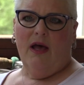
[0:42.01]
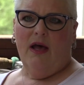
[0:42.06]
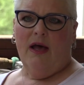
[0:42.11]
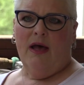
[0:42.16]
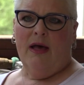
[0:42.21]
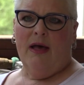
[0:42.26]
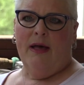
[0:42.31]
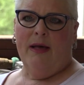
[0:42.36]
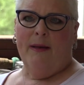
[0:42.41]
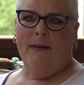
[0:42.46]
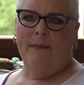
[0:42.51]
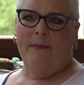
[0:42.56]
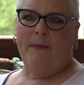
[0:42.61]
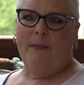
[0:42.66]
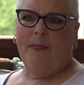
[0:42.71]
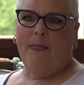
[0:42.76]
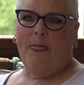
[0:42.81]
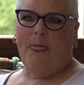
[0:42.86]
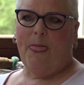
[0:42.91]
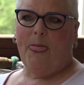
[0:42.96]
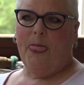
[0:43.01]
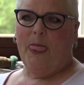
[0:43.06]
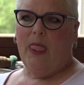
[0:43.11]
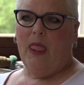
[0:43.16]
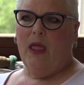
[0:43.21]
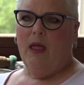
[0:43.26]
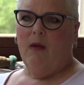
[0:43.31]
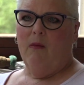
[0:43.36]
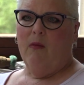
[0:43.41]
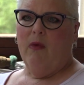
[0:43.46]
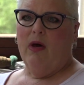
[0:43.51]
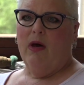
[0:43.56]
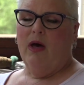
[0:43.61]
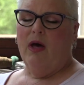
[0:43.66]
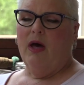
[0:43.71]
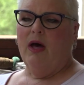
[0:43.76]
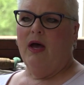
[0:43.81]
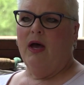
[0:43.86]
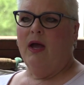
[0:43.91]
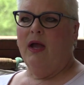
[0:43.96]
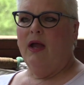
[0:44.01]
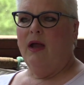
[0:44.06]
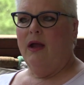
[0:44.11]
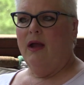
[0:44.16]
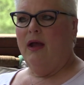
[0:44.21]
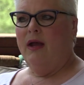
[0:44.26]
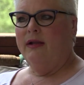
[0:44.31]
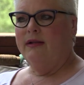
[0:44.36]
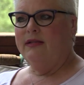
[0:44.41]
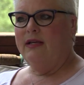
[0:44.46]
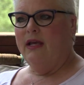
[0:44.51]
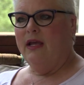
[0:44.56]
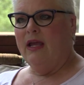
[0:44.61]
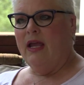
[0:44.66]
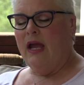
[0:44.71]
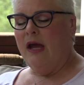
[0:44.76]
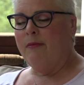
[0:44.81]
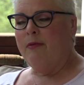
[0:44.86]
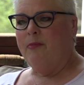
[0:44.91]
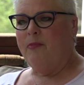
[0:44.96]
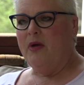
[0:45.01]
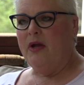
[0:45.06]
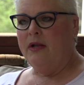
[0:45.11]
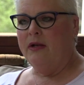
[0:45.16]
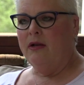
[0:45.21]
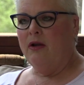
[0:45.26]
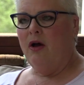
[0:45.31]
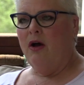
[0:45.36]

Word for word: Um, I, I, take gabapentin.